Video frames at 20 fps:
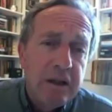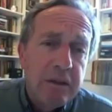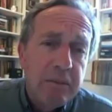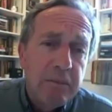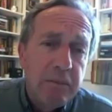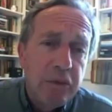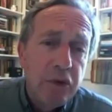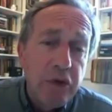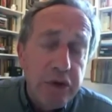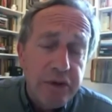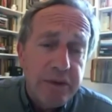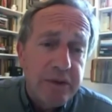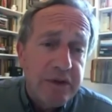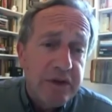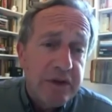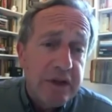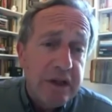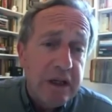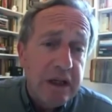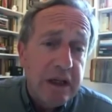
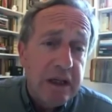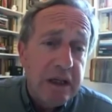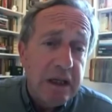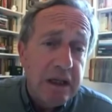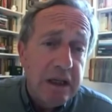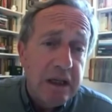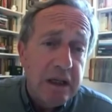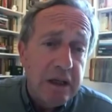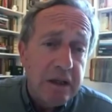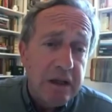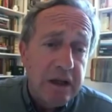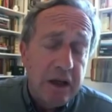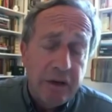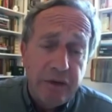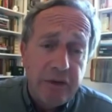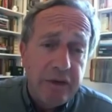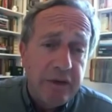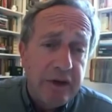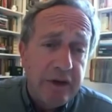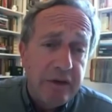bourgeoisie in
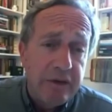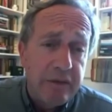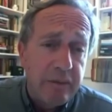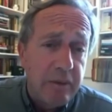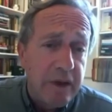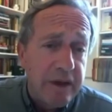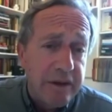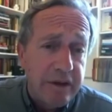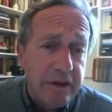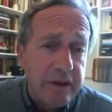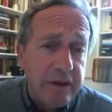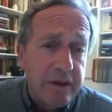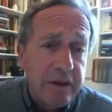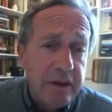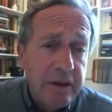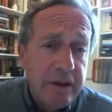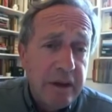countries, whether